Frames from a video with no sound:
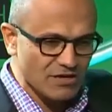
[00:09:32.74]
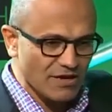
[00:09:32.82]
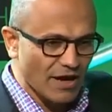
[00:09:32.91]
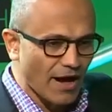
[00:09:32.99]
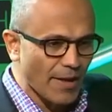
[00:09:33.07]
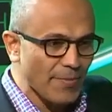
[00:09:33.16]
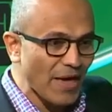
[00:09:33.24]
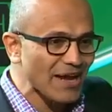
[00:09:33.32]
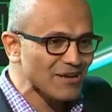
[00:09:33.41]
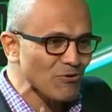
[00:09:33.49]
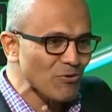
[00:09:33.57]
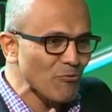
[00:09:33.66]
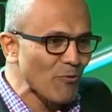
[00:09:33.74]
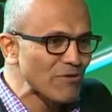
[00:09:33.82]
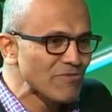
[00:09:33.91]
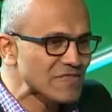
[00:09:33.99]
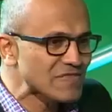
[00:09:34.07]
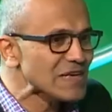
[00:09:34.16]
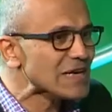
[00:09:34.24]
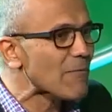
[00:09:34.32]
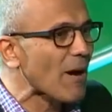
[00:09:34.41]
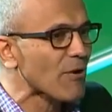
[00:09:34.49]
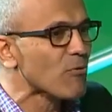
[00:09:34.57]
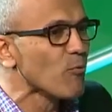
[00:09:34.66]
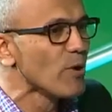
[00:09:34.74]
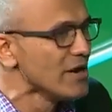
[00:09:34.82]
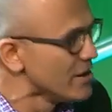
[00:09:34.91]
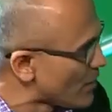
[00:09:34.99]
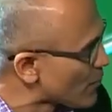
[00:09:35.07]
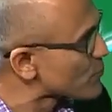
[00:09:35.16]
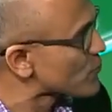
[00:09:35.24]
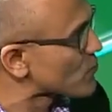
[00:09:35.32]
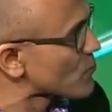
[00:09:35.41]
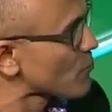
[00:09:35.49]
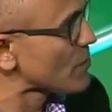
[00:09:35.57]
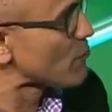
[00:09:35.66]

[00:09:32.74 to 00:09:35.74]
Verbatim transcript: that when we think about Windows, we